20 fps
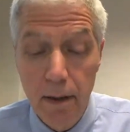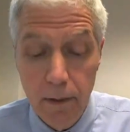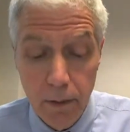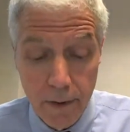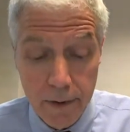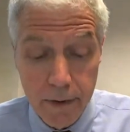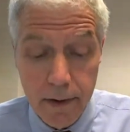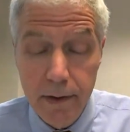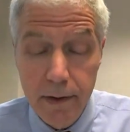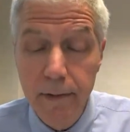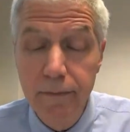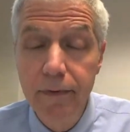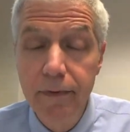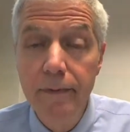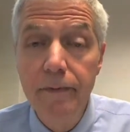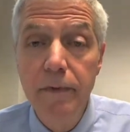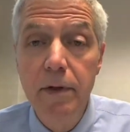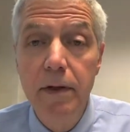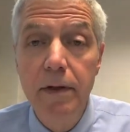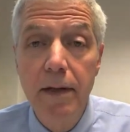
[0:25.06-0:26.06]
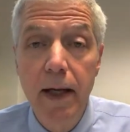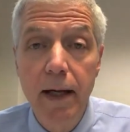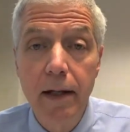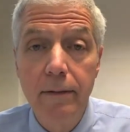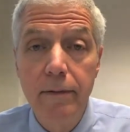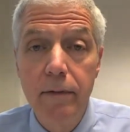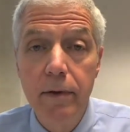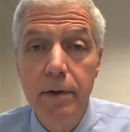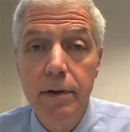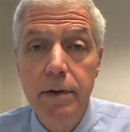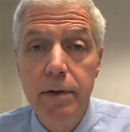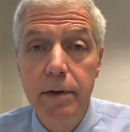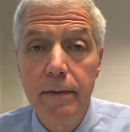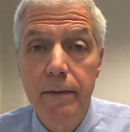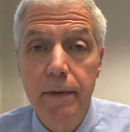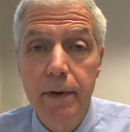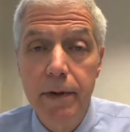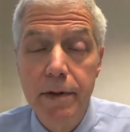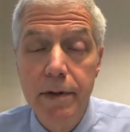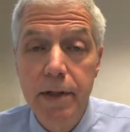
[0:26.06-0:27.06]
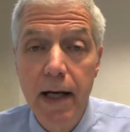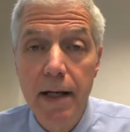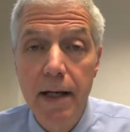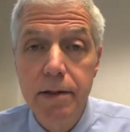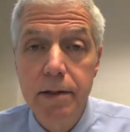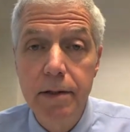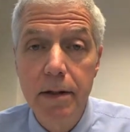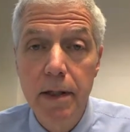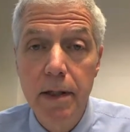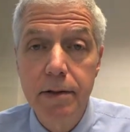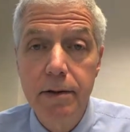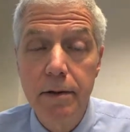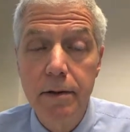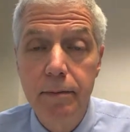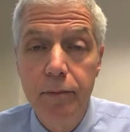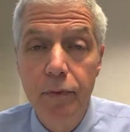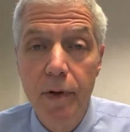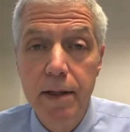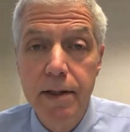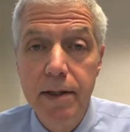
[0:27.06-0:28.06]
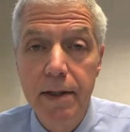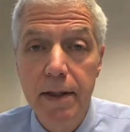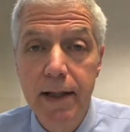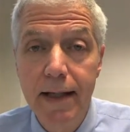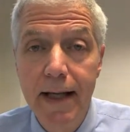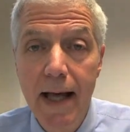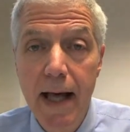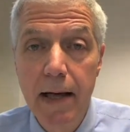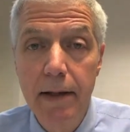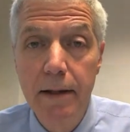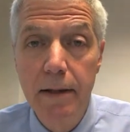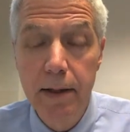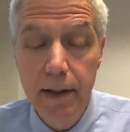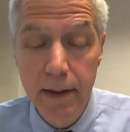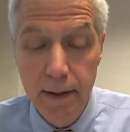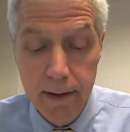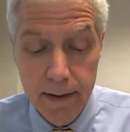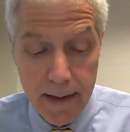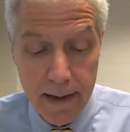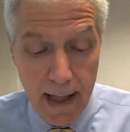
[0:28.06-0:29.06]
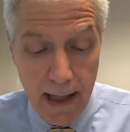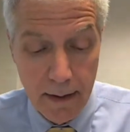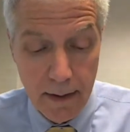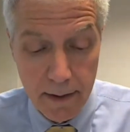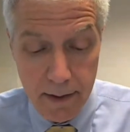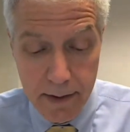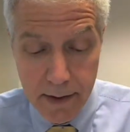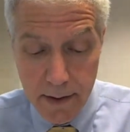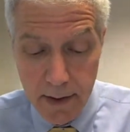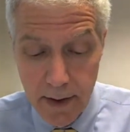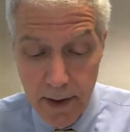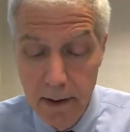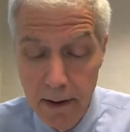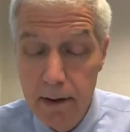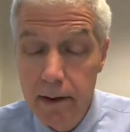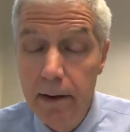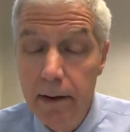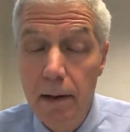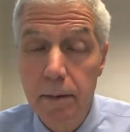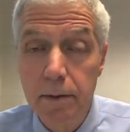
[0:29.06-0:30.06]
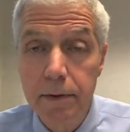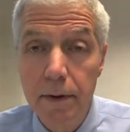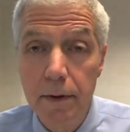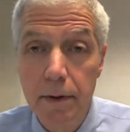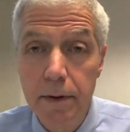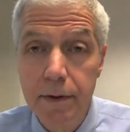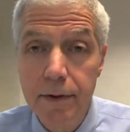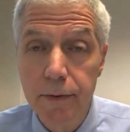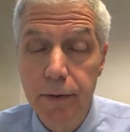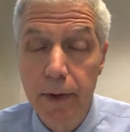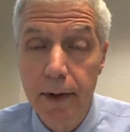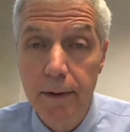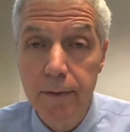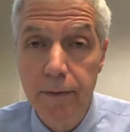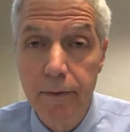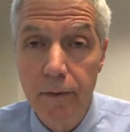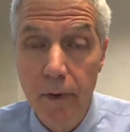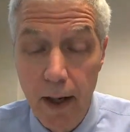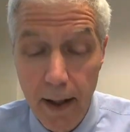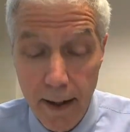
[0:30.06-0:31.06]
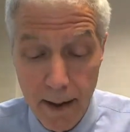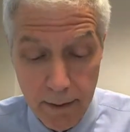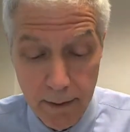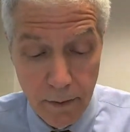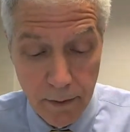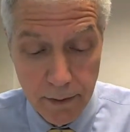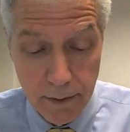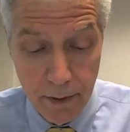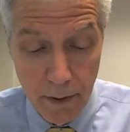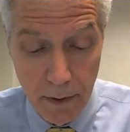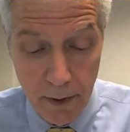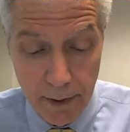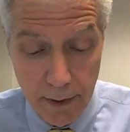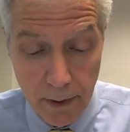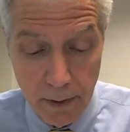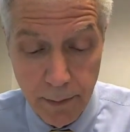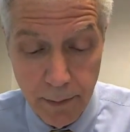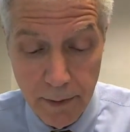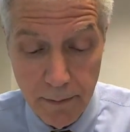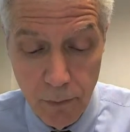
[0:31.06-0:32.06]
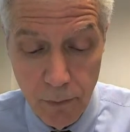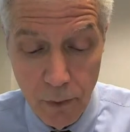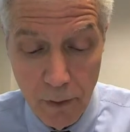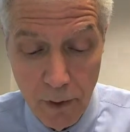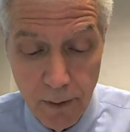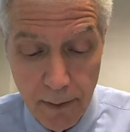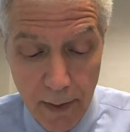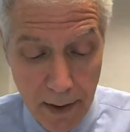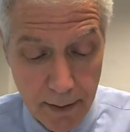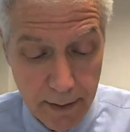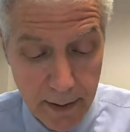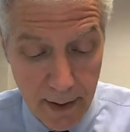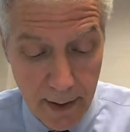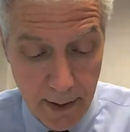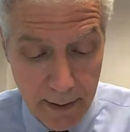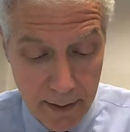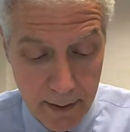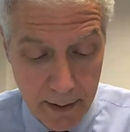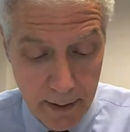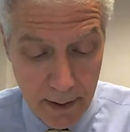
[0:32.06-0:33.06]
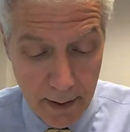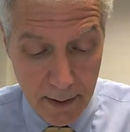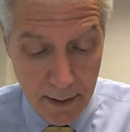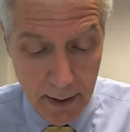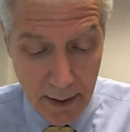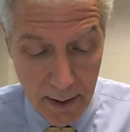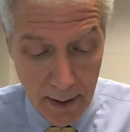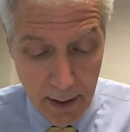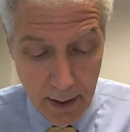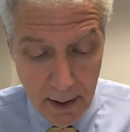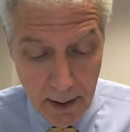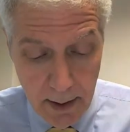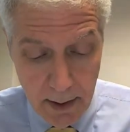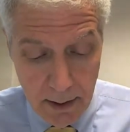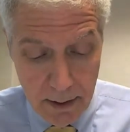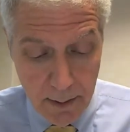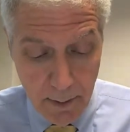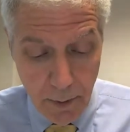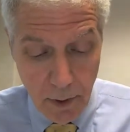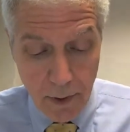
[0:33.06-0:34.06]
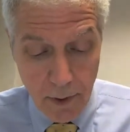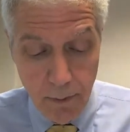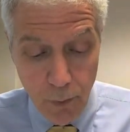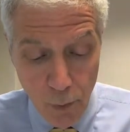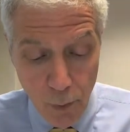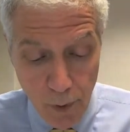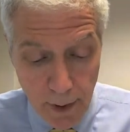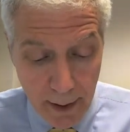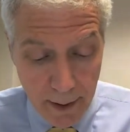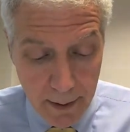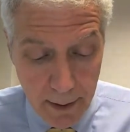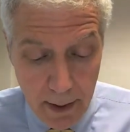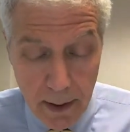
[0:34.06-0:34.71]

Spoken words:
which is the 50th anniversary of the assassination of President Kennedy in Dallas. That was also on a Friday. We'll talk a little bit more about that tomorrow morning.